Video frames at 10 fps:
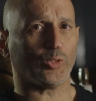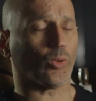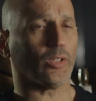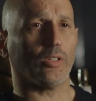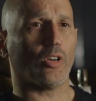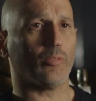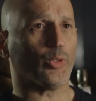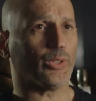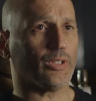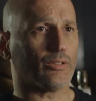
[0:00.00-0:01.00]
Royal
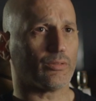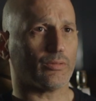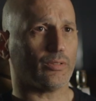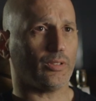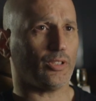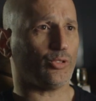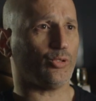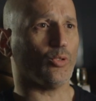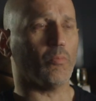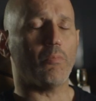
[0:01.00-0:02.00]
Armories is
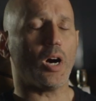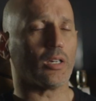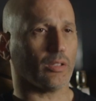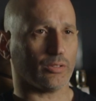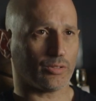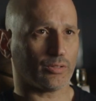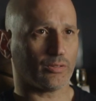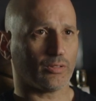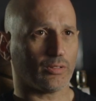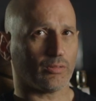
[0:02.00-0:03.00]
humongous.
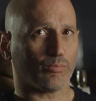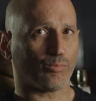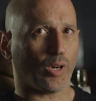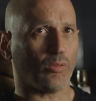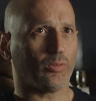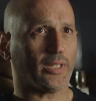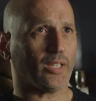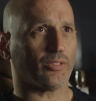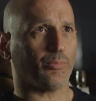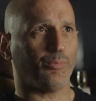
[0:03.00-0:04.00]
Probably
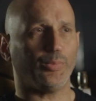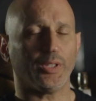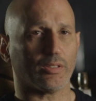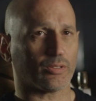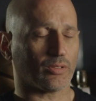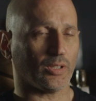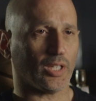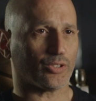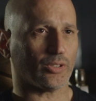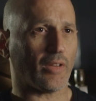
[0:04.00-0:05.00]
has the biggest
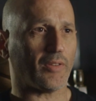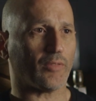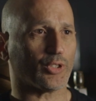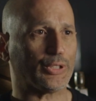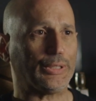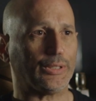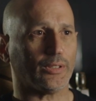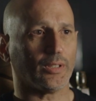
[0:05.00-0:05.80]
collection I've ever seen.